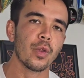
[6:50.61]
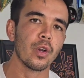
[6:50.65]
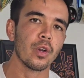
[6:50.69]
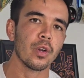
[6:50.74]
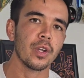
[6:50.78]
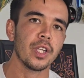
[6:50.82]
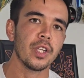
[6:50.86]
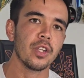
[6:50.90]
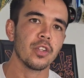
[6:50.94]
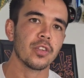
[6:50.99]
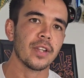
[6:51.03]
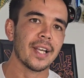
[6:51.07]
There
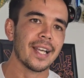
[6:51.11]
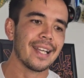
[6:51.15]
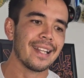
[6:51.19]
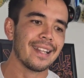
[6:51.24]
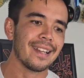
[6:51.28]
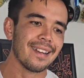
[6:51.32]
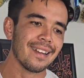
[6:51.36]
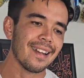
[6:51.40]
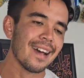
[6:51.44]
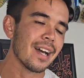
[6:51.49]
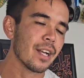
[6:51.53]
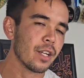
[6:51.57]
is a
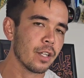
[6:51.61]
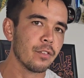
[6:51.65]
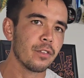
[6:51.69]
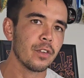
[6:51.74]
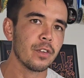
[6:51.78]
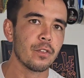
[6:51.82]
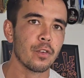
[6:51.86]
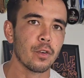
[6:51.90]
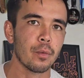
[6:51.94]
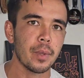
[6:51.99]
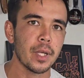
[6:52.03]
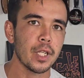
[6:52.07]
lot of
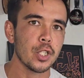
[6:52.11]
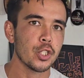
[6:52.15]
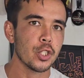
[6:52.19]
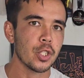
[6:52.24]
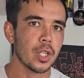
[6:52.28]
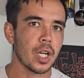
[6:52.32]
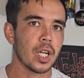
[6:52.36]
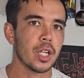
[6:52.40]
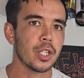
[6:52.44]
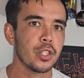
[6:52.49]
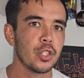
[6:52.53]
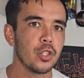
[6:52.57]

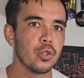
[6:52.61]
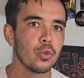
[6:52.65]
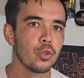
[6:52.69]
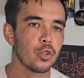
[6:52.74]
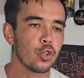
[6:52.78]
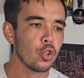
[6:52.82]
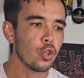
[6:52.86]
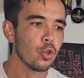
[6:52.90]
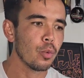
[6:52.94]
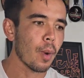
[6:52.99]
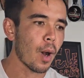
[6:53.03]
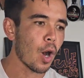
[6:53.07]
information on
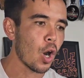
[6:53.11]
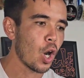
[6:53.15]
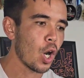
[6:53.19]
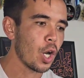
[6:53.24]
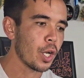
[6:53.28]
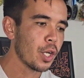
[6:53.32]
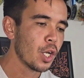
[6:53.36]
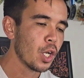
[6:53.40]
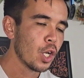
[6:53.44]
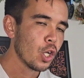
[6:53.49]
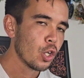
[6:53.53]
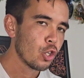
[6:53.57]
YouTube
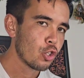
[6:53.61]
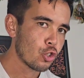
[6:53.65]
on